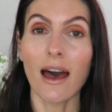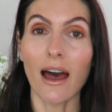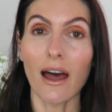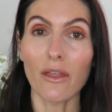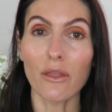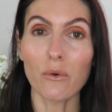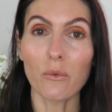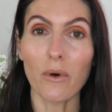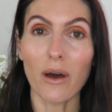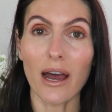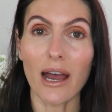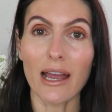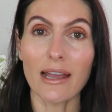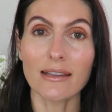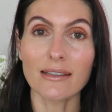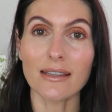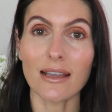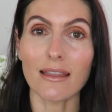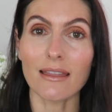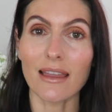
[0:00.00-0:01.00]

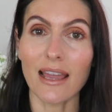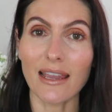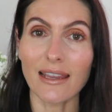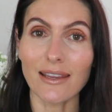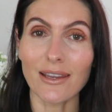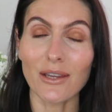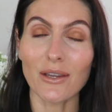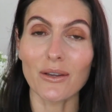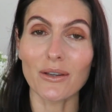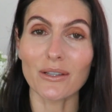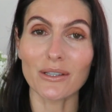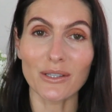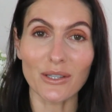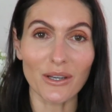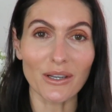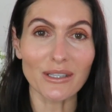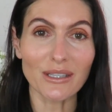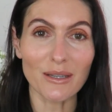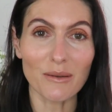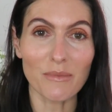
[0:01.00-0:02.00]
Otherwise, thank you
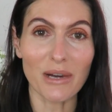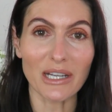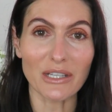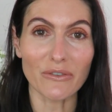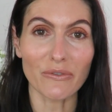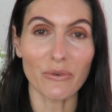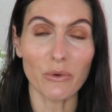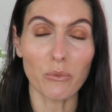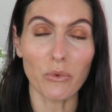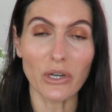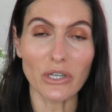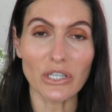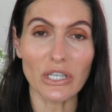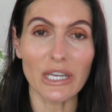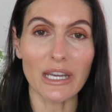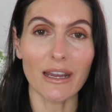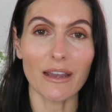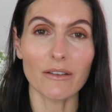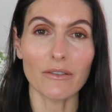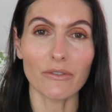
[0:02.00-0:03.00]
so much for
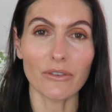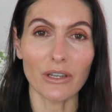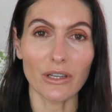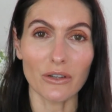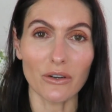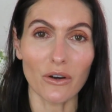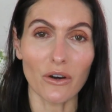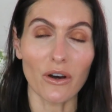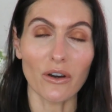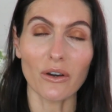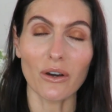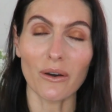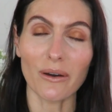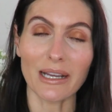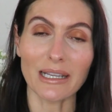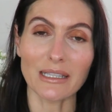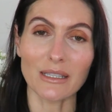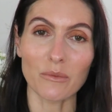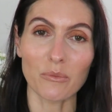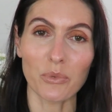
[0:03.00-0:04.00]
watching and for your
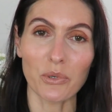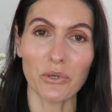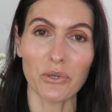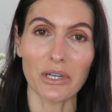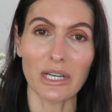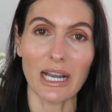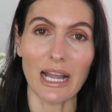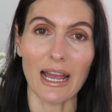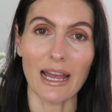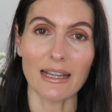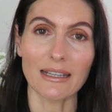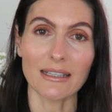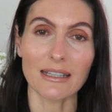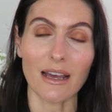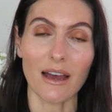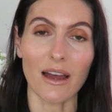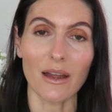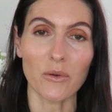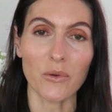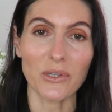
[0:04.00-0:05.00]
ongoing support, and
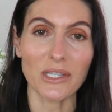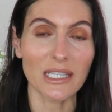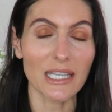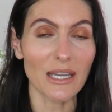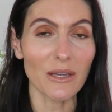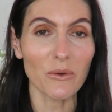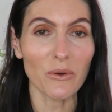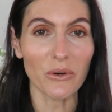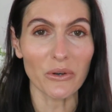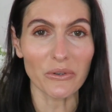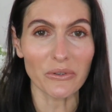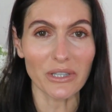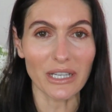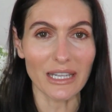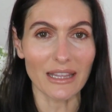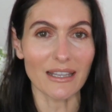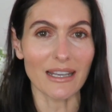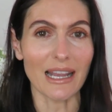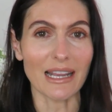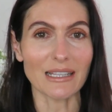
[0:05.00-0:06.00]
I will see you all
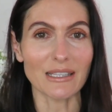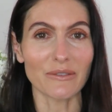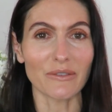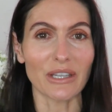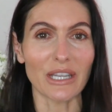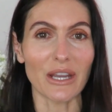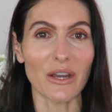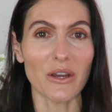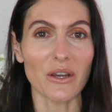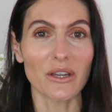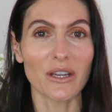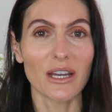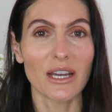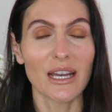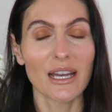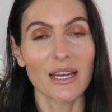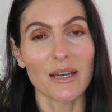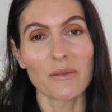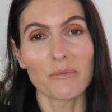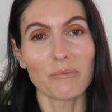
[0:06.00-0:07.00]
in the next video.
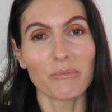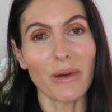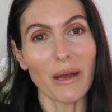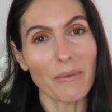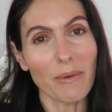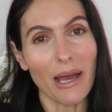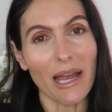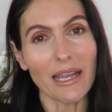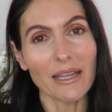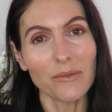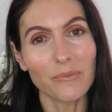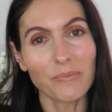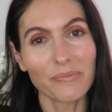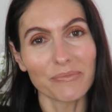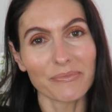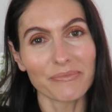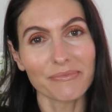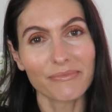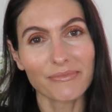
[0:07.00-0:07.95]
Bye bye!